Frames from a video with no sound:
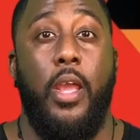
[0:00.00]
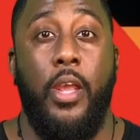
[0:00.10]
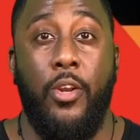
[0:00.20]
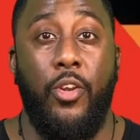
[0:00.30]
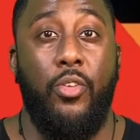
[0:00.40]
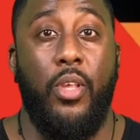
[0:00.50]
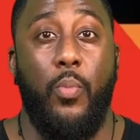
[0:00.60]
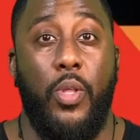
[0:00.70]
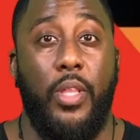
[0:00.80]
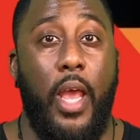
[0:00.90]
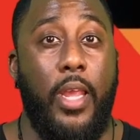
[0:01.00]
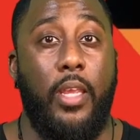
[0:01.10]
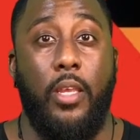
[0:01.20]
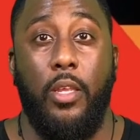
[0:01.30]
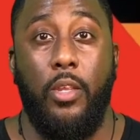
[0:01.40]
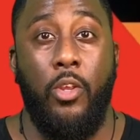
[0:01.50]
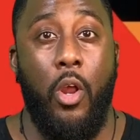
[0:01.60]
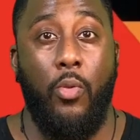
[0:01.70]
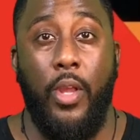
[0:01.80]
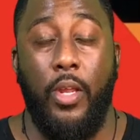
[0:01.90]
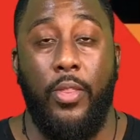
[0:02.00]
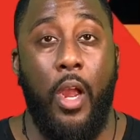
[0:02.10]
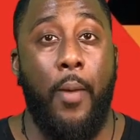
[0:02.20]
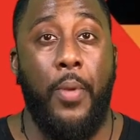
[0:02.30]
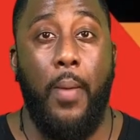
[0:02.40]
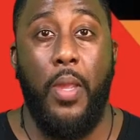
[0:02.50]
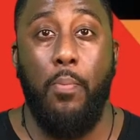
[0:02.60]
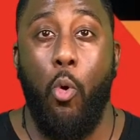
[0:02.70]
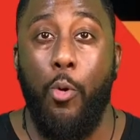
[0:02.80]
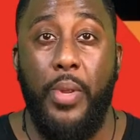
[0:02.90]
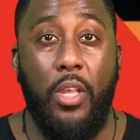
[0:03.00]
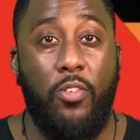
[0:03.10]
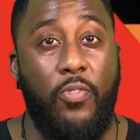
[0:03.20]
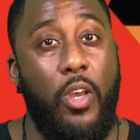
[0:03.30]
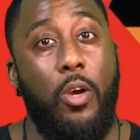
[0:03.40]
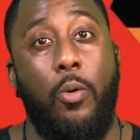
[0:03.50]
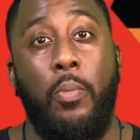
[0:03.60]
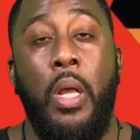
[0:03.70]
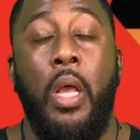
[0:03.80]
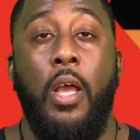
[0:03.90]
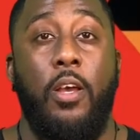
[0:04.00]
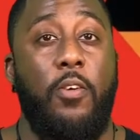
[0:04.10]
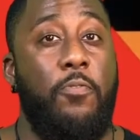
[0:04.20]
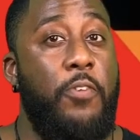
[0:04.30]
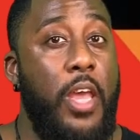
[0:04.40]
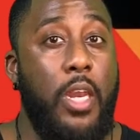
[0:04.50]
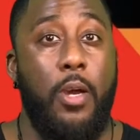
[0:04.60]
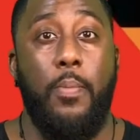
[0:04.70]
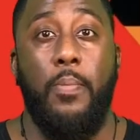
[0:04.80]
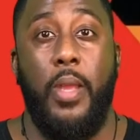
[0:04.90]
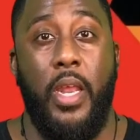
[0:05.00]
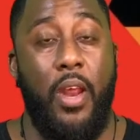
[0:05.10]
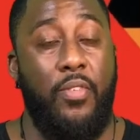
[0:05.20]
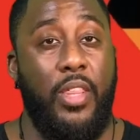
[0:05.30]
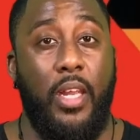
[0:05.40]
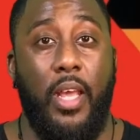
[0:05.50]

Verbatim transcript: introduce him with like, you know, their, their upcoming Morbius film, Venom and everything